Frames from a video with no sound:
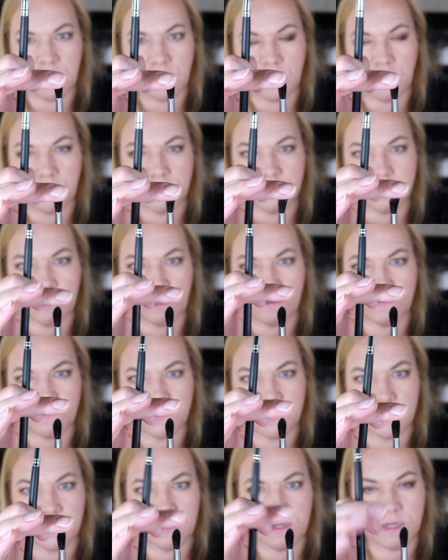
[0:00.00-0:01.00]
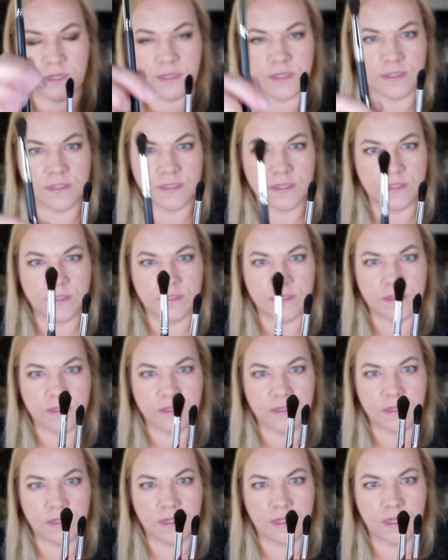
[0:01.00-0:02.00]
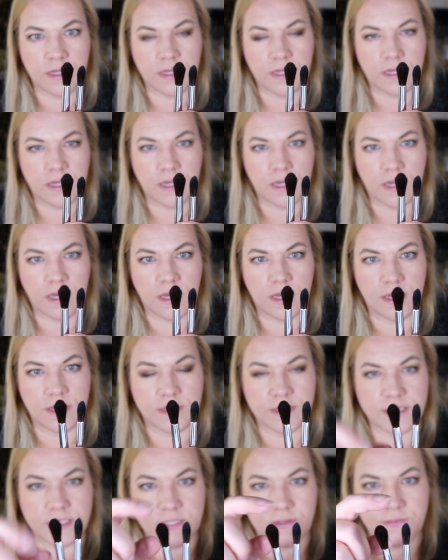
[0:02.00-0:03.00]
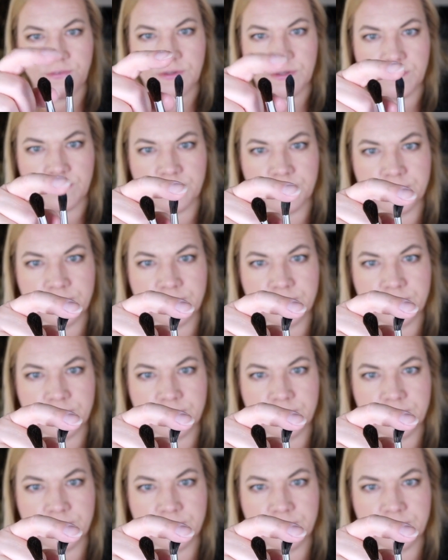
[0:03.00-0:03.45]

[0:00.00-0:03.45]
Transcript: a lot softer and stiffer.